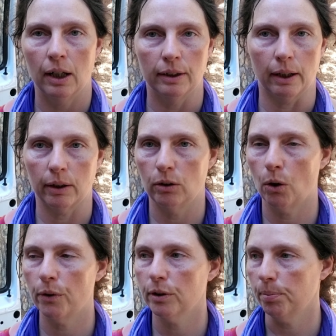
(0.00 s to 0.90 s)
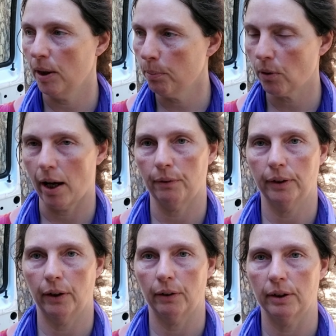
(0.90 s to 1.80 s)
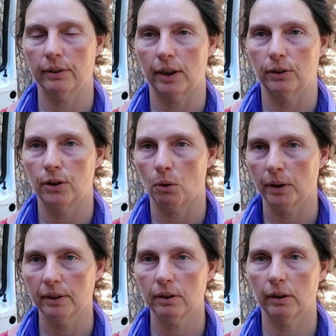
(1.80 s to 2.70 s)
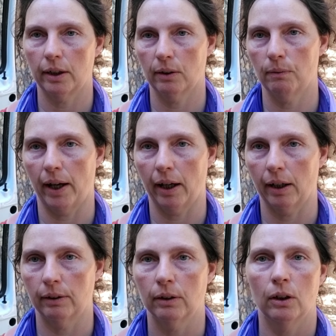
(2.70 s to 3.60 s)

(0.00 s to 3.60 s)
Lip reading: Now, I know there's people out there that say, don't insulate your van,